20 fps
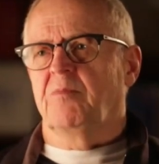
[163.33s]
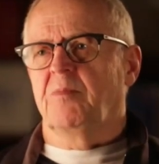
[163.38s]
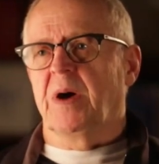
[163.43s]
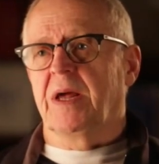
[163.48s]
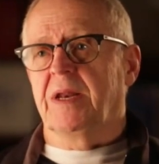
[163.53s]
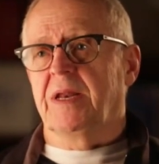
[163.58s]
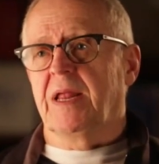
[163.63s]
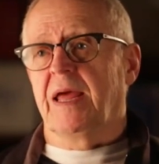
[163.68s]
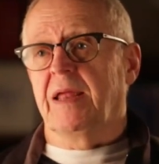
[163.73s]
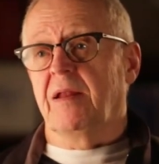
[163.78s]

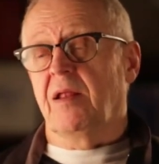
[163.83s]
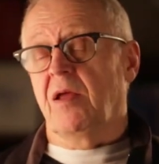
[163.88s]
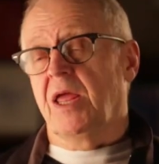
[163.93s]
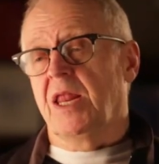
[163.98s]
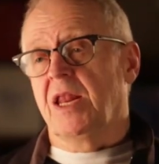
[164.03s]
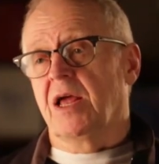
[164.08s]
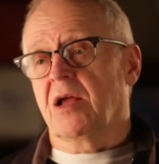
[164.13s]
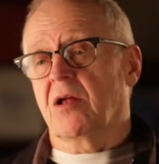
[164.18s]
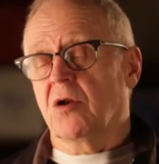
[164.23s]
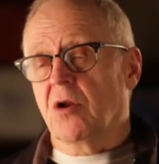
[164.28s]
But
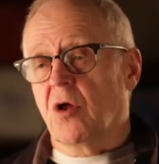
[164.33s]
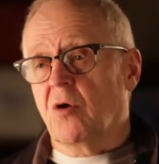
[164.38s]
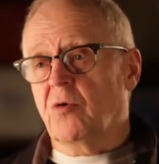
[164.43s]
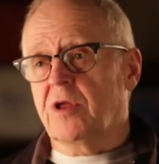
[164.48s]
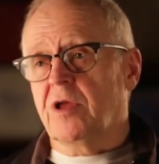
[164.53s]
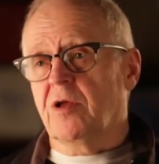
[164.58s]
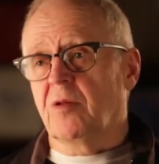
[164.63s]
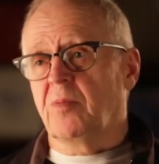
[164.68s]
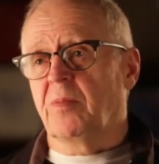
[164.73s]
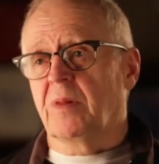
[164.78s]
in a
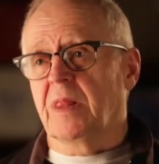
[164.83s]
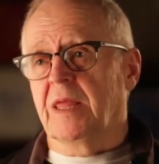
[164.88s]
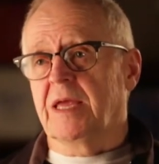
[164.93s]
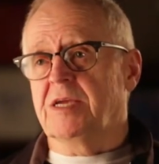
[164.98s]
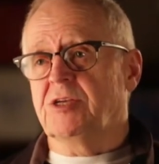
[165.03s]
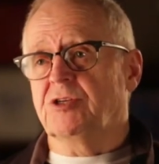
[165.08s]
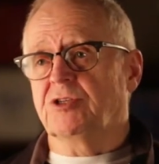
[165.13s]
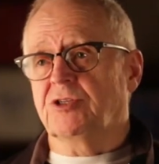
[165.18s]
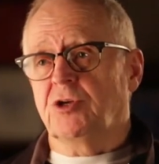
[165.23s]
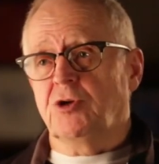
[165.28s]
colonial
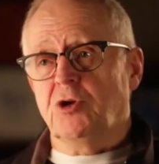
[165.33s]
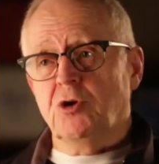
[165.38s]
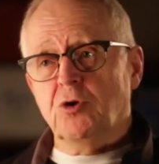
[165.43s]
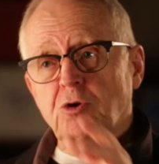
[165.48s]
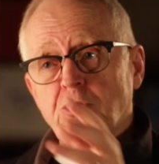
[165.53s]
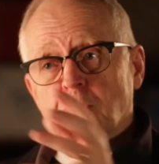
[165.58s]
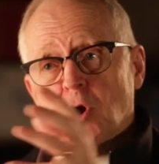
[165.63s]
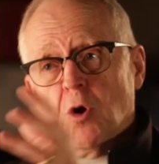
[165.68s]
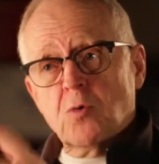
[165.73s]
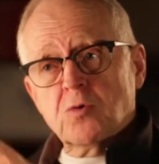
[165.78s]
place, you
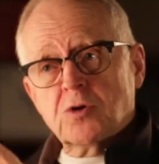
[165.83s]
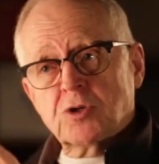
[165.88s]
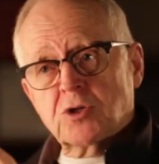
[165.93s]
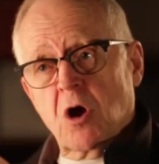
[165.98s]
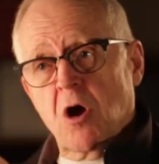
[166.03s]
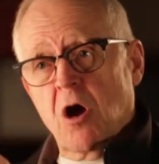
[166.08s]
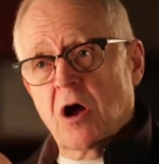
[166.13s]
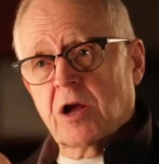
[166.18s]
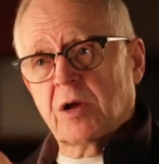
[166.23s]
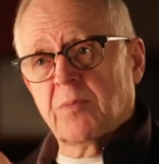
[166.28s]
don't
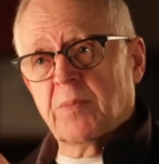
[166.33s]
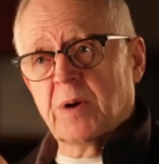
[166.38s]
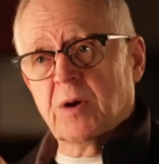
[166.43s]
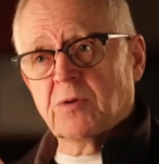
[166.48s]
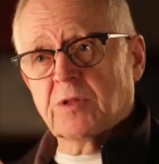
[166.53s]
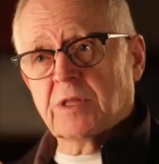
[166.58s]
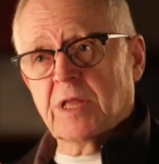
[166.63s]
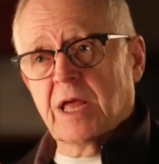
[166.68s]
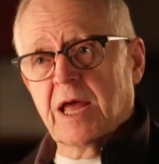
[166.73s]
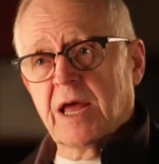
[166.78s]
talk
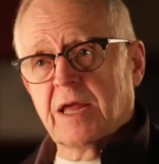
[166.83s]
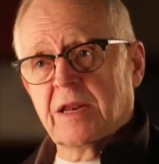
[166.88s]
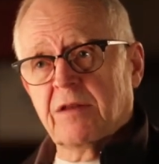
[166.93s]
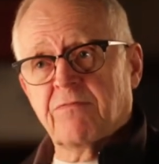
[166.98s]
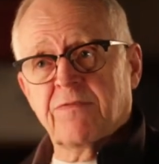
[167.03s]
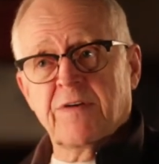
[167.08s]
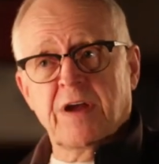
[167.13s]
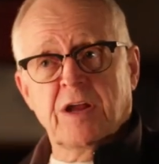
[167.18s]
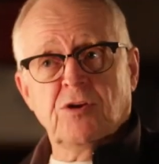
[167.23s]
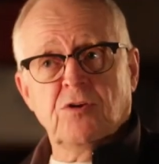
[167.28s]
about that.
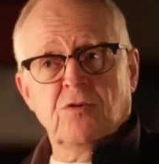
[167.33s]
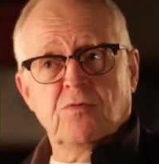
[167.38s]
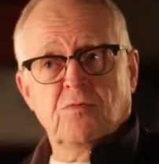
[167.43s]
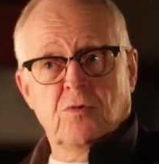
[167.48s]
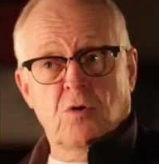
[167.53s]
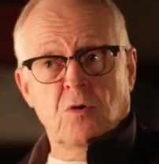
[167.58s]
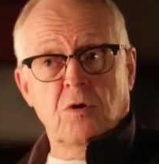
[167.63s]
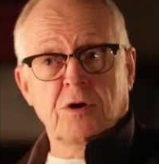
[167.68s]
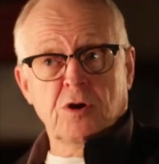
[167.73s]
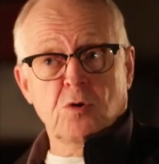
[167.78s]
In fact, you
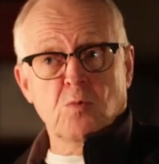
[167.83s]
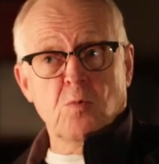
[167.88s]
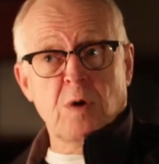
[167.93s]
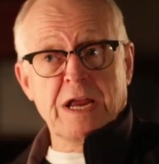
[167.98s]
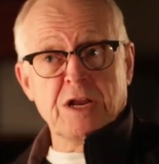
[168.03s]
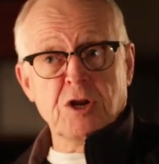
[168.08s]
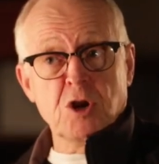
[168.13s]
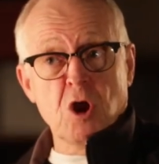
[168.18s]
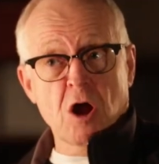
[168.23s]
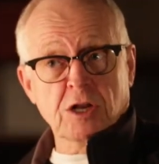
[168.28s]
go your
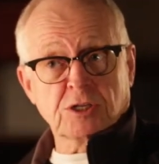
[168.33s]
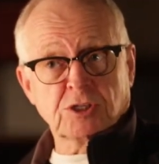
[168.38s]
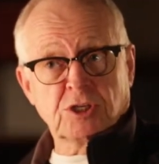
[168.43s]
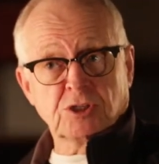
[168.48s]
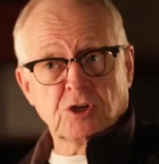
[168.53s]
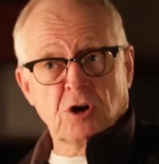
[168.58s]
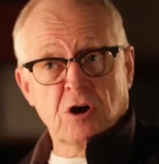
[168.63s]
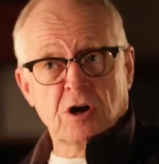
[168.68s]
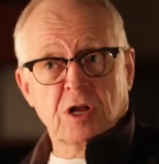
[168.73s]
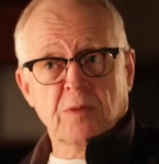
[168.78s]
way not
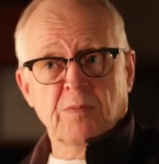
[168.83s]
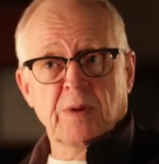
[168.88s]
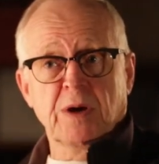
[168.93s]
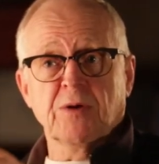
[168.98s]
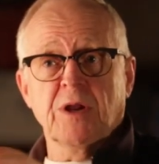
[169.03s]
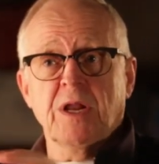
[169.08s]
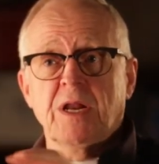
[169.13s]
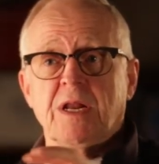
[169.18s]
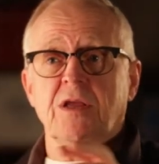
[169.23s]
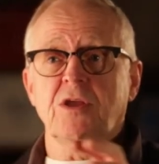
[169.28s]
to talk
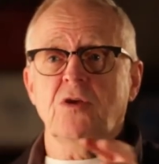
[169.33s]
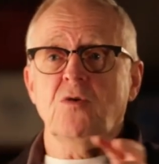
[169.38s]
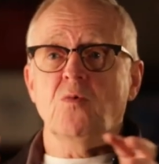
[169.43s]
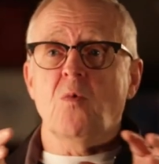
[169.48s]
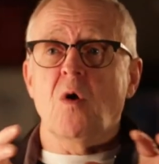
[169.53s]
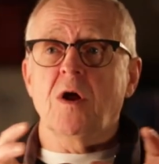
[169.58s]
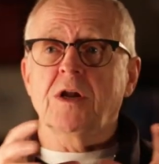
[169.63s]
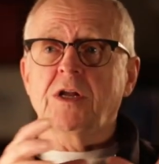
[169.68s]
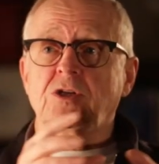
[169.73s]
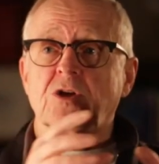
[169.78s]
about it. You
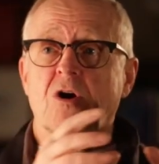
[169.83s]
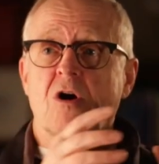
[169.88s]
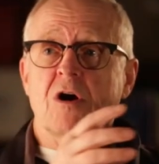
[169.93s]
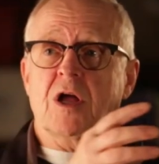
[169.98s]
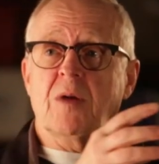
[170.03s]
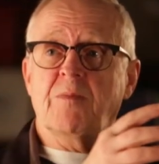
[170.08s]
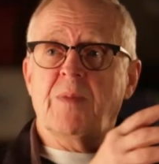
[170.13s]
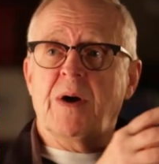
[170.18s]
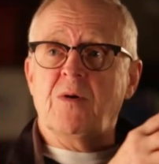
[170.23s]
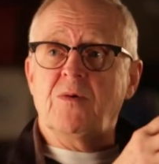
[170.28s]
want to
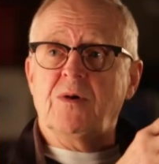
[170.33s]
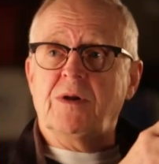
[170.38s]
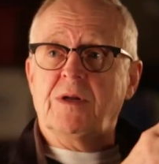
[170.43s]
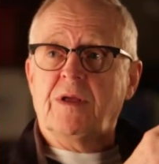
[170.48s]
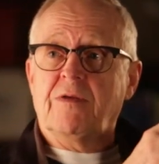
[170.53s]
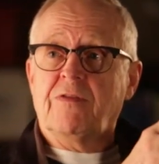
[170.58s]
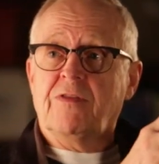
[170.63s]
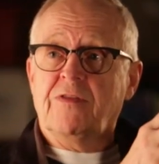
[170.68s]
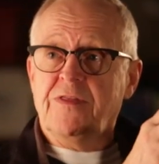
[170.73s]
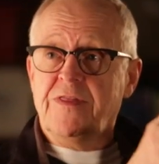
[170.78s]
talk about
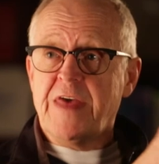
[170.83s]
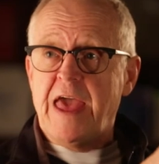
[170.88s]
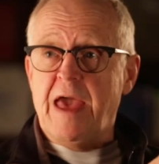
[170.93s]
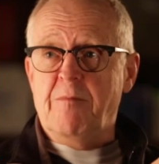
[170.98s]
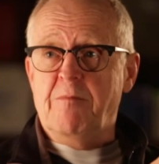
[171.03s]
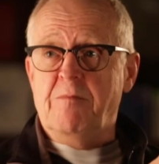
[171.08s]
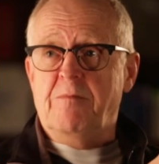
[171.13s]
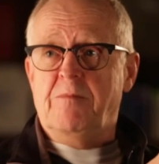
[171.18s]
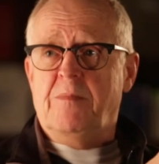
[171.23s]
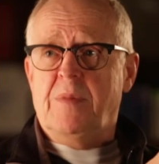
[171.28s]

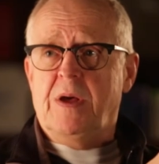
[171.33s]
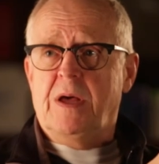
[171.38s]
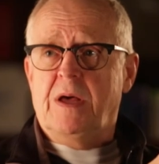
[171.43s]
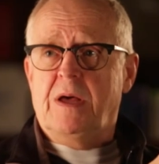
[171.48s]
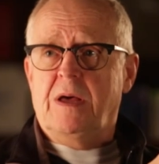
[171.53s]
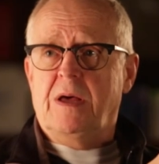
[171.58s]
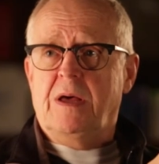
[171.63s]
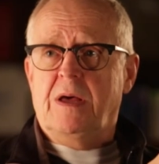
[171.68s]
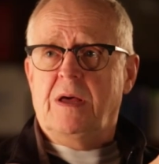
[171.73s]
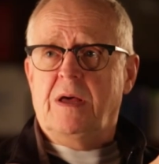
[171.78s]
them
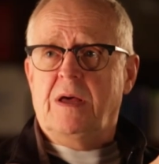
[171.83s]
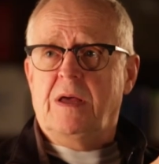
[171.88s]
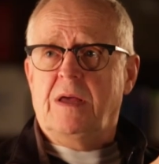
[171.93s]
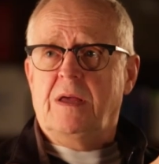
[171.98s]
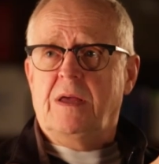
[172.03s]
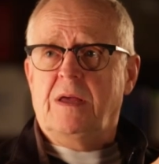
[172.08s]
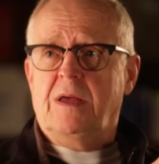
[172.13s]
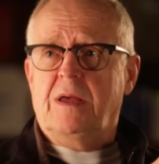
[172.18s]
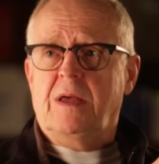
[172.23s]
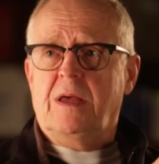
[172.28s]

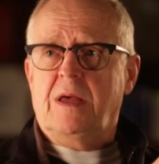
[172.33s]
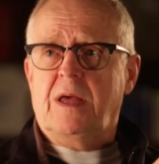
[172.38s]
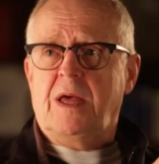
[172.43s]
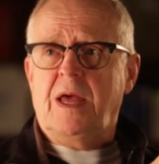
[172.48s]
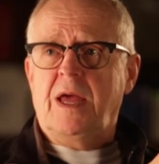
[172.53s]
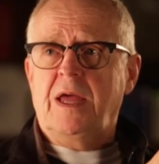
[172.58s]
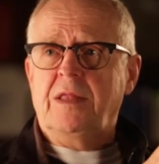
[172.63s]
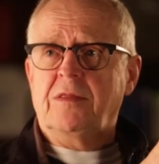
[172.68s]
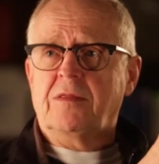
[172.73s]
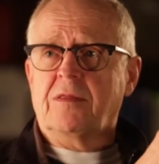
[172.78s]

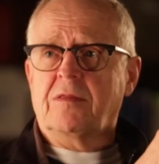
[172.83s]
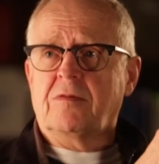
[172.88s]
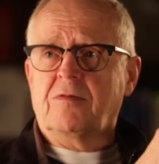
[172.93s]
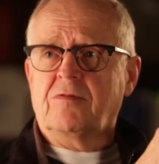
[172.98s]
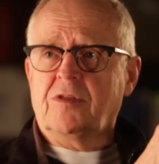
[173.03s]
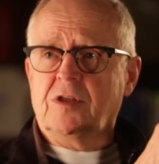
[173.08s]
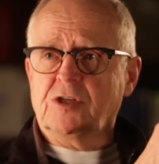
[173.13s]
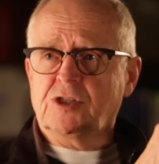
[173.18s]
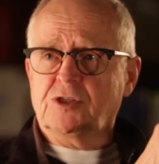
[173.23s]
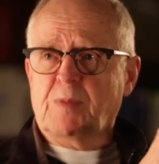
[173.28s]
and
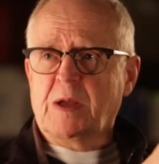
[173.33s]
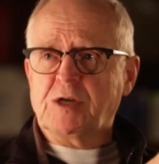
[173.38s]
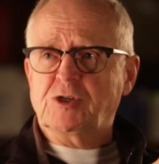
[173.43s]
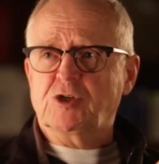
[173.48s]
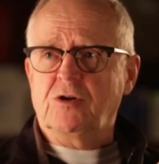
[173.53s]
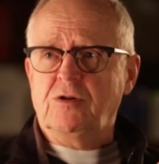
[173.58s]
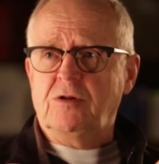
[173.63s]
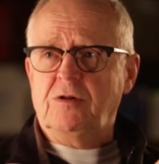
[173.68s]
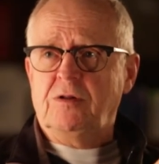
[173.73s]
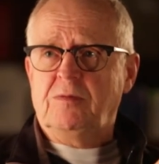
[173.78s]
the
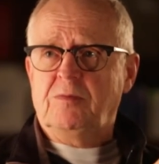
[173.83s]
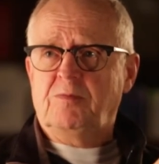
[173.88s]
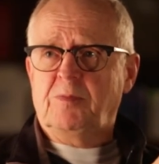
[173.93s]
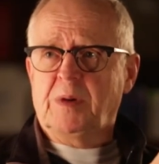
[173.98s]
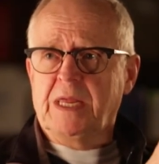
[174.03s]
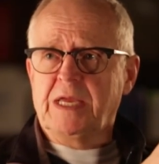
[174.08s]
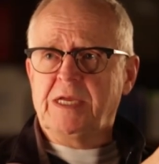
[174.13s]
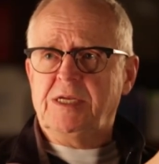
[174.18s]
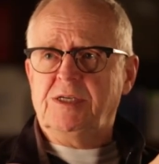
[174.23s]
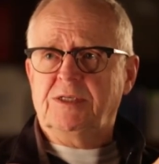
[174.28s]
special
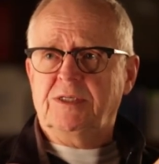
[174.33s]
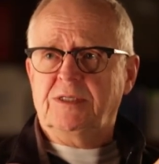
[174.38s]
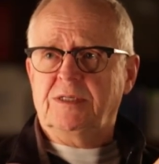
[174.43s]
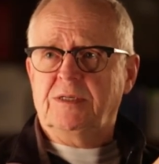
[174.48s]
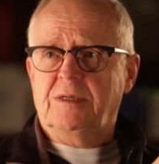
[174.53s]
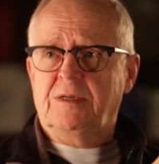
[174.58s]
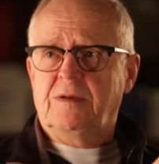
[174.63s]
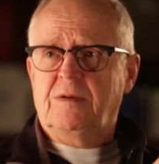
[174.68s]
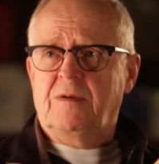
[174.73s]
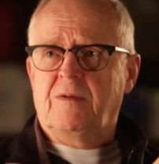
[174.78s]
place.
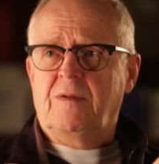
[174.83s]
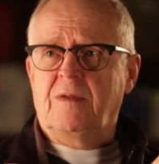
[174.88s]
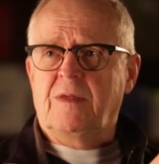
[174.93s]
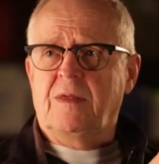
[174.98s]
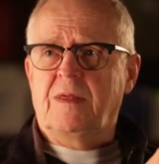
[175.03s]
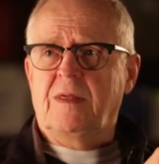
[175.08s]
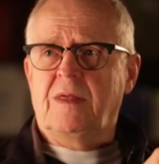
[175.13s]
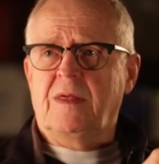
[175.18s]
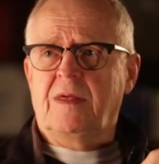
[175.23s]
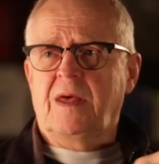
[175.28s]

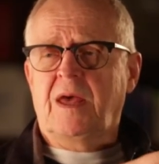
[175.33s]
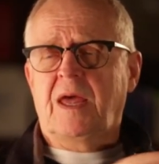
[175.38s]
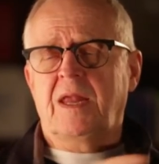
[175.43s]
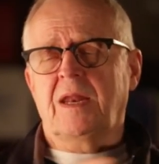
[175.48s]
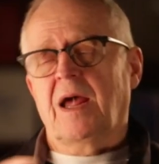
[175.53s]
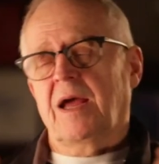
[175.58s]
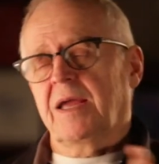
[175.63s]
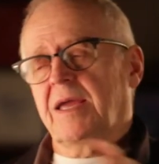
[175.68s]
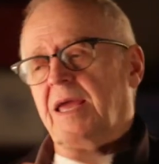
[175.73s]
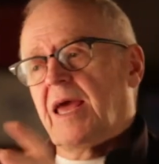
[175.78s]

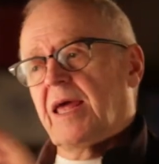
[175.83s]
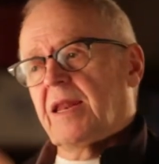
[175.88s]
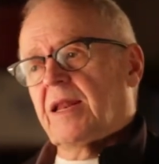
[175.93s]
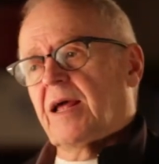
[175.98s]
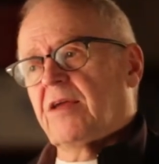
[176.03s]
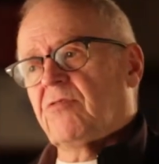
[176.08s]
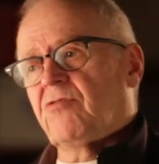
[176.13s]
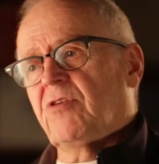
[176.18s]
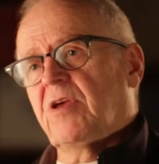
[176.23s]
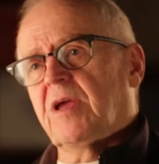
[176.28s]
And again,
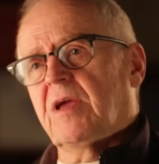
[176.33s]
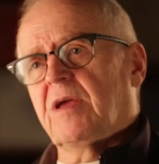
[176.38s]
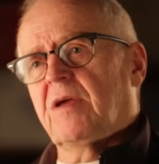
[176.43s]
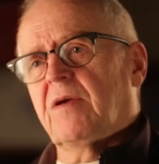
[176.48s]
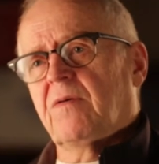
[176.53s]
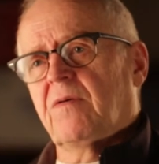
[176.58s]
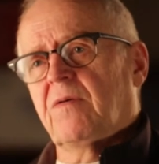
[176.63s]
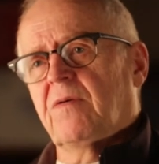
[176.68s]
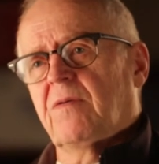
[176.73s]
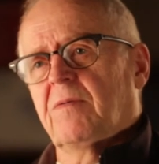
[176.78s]
I
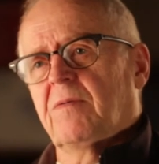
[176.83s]
think,